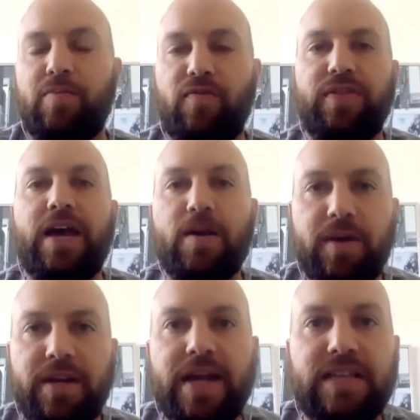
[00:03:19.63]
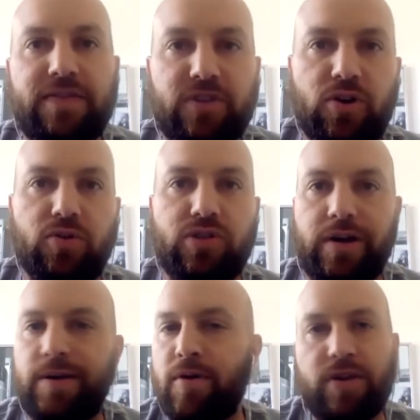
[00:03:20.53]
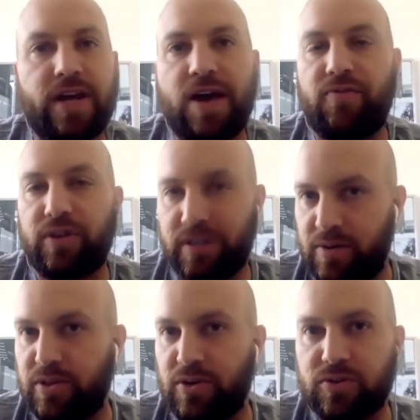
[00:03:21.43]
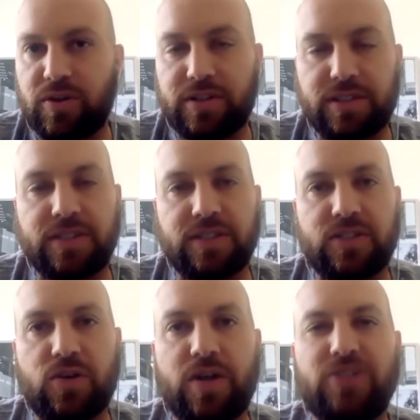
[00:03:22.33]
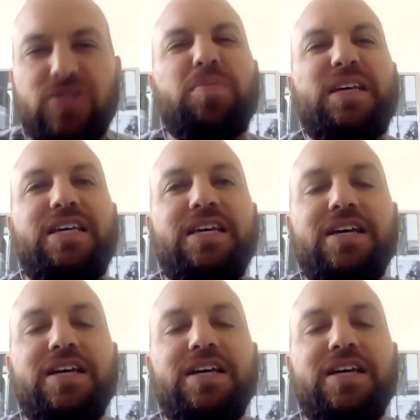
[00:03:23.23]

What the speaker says: Perfect. That'll be next after Ozark. I'm already halfway done with the Ozark season, so I should be